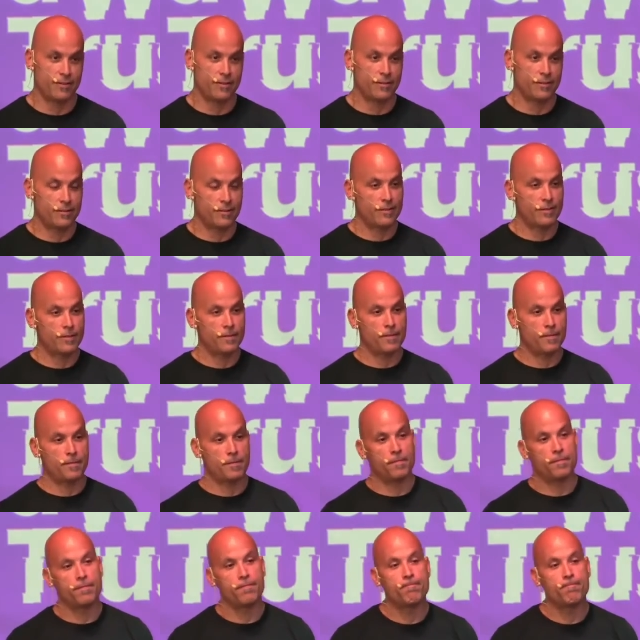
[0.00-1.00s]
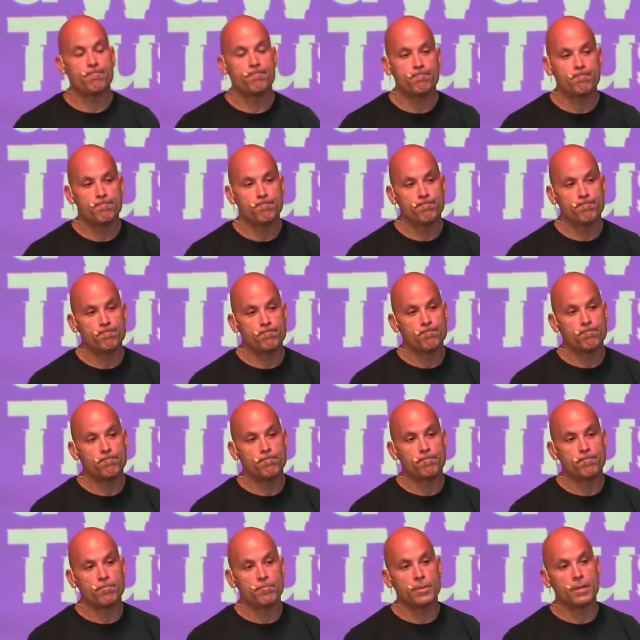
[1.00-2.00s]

Nobody speaks.